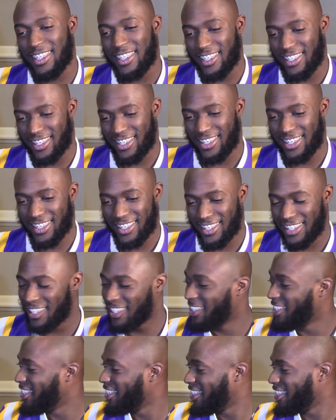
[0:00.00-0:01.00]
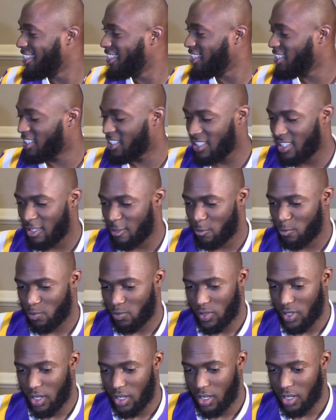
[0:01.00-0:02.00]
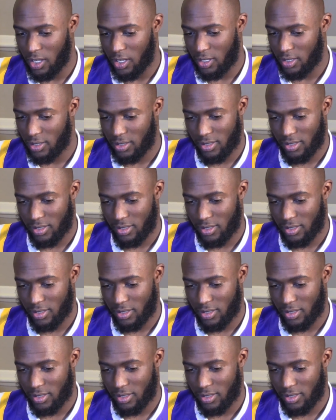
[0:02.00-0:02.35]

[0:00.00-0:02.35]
You got what would you get her for Christmas? Uh,